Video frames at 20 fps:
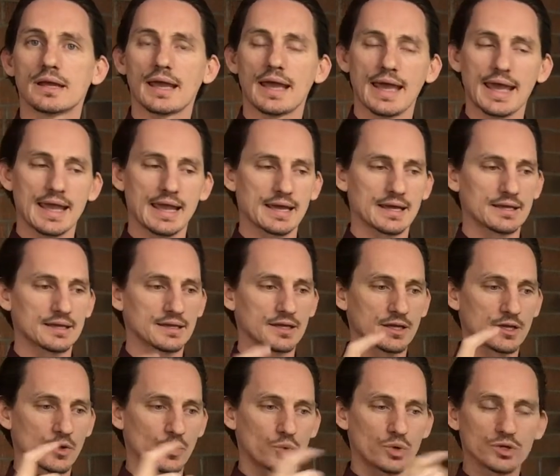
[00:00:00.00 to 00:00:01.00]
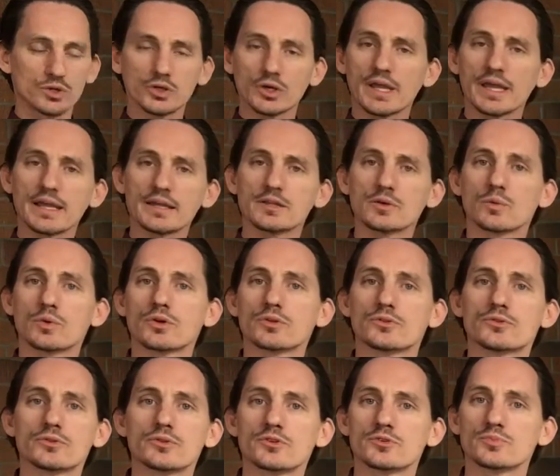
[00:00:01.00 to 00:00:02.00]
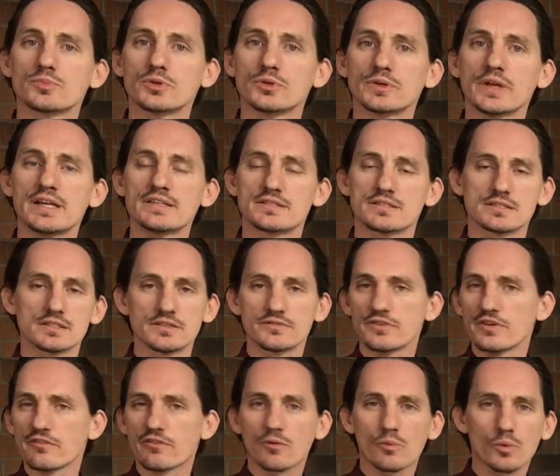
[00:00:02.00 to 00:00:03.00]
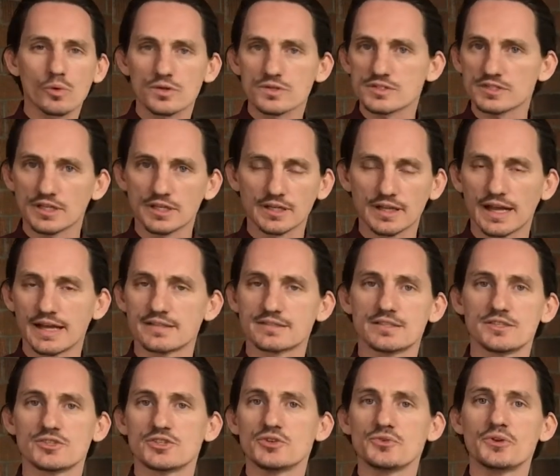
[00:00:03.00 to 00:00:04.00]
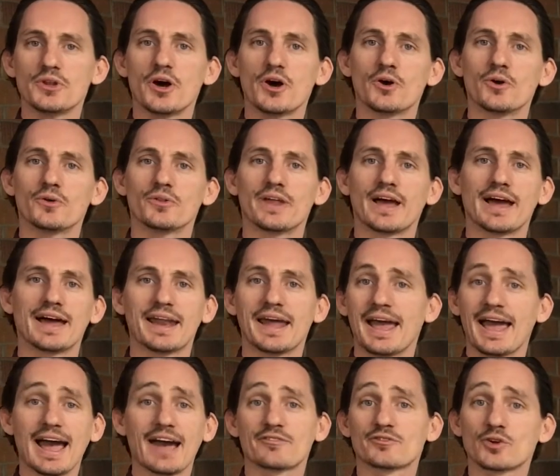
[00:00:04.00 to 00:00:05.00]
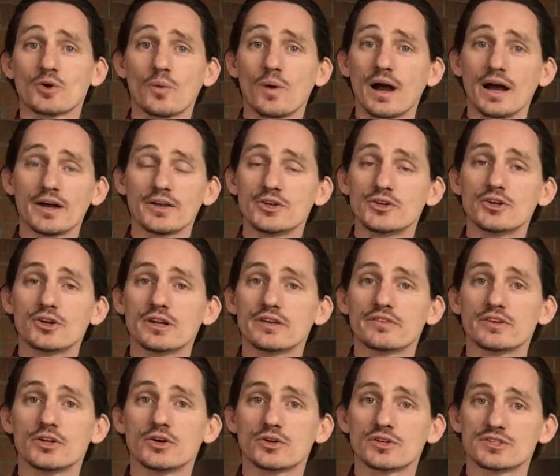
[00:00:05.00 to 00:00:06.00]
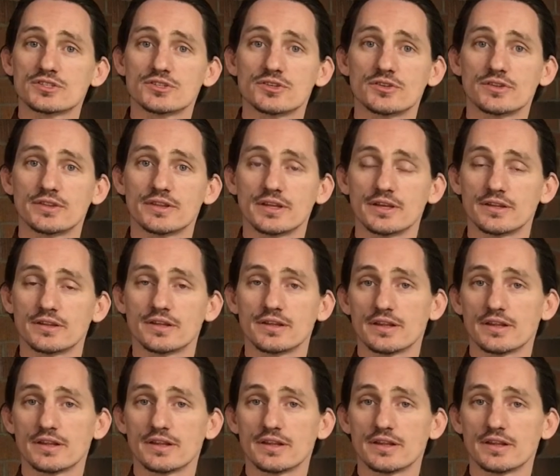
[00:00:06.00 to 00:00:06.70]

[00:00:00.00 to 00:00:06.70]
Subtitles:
and we're looking at the world through those blue lenses. And if you've ever worn sunglasses, you know that after a while you don't even notice that